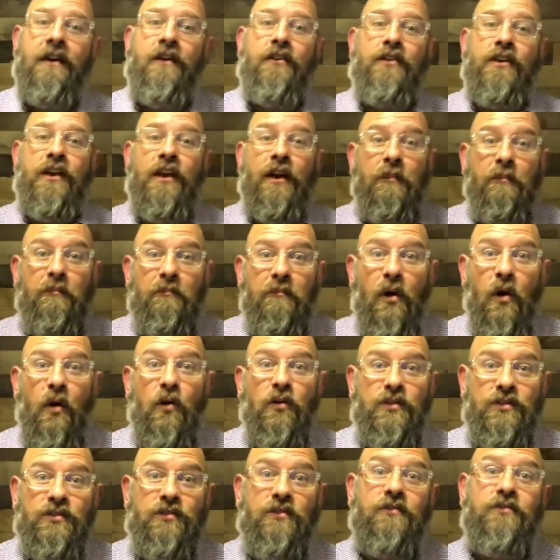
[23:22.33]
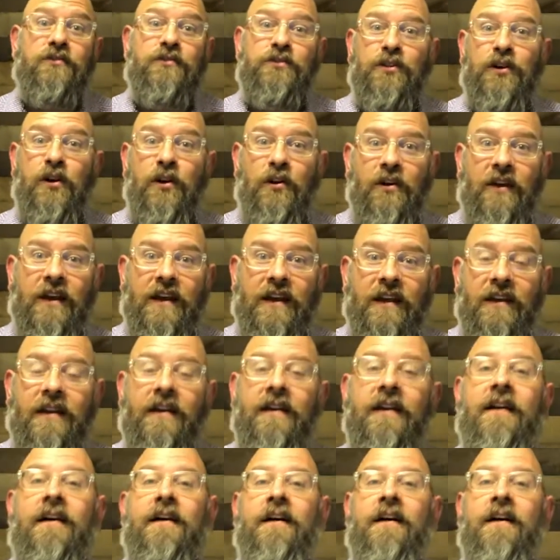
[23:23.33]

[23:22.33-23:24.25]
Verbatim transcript: the emotional journey